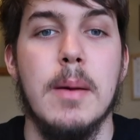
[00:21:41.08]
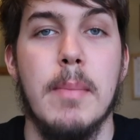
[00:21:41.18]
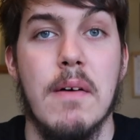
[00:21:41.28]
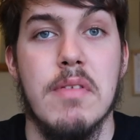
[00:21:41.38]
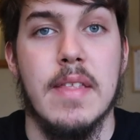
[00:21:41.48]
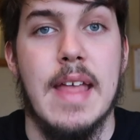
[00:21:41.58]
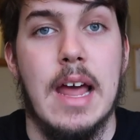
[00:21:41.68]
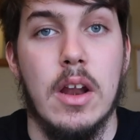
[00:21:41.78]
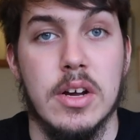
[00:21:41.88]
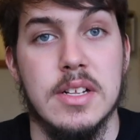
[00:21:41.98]
But other than
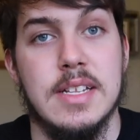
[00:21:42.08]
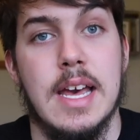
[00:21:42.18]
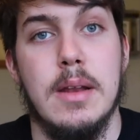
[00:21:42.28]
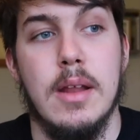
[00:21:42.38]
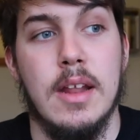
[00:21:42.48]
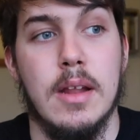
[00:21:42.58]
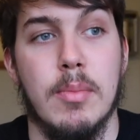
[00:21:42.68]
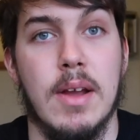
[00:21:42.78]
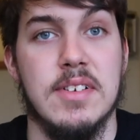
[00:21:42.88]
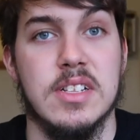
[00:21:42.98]
that, like I said in the
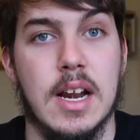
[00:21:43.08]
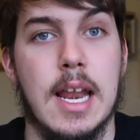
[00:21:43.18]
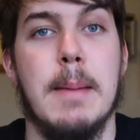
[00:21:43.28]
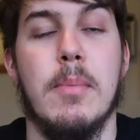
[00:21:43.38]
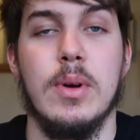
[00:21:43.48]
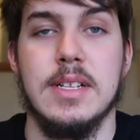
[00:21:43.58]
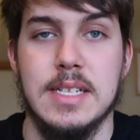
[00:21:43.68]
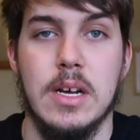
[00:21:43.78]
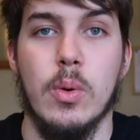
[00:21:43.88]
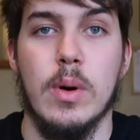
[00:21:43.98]
previous clip, we
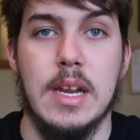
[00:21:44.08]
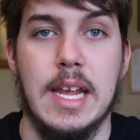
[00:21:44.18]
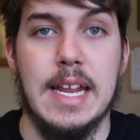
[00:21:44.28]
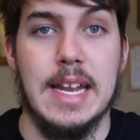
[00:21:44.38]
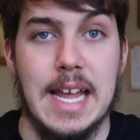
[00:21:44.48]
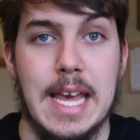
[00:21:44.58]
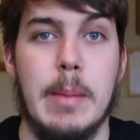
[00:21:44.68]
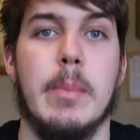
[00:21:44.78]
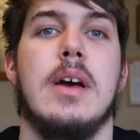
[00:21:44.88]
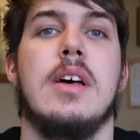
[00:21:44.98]
still need a
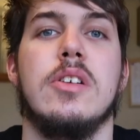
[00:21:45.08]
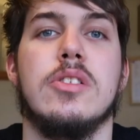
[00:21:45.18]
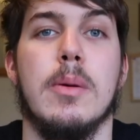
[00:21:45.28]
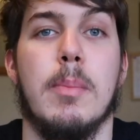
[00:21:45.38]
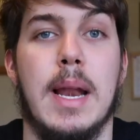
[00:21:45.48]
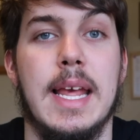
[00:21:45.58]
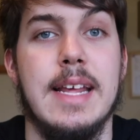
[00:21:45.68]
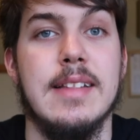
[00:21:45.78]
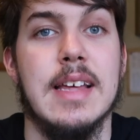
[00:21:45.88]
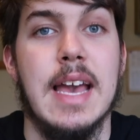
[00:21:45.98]
name. So
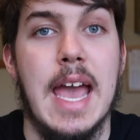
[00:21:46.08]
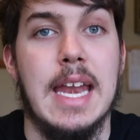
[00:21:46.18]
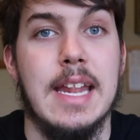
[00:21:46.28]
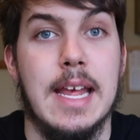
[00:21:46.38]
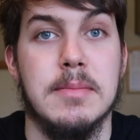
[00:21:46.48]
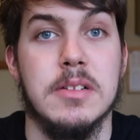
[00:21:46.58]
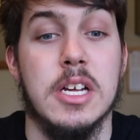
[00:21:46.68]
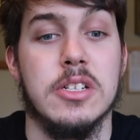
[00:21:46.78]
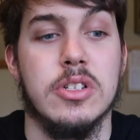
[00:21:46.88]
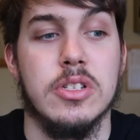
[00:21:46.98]
please, any name
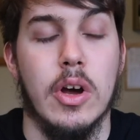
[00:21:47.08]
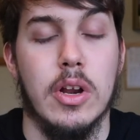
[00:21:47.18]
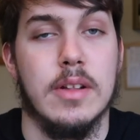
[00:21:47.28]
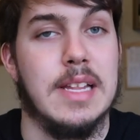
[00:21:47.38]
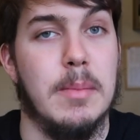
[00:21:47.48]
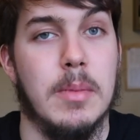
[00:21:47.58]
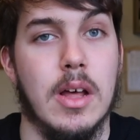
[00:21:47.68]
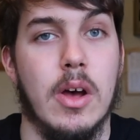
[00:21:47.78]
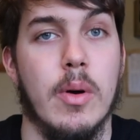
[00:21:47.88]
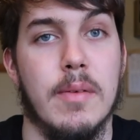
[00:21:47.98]
suggestions that I like down
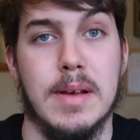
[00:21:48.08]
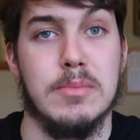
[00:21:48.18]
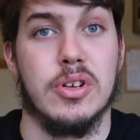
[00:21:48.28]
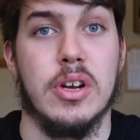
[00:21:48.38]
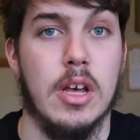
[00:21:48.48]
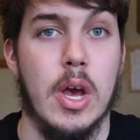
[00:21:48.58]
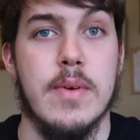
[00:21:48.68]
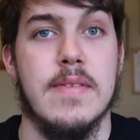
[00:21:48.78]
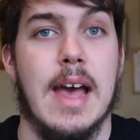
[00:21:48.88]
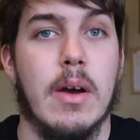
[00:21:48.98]
below. I think I'm just going to go
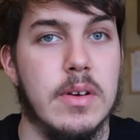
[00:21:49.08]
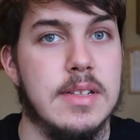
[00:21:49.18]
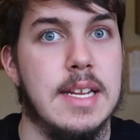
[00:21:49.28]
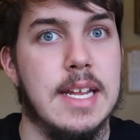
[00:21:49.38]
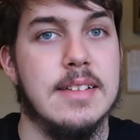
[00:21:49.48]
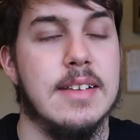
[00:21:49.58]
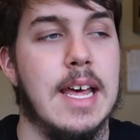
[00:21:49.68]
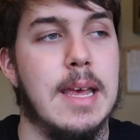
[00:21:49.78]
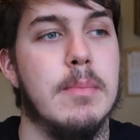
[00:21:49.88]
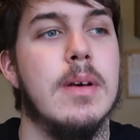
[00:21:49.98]
with now, because he needs a
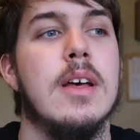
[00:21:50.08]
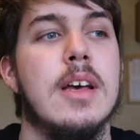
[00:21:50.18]
name.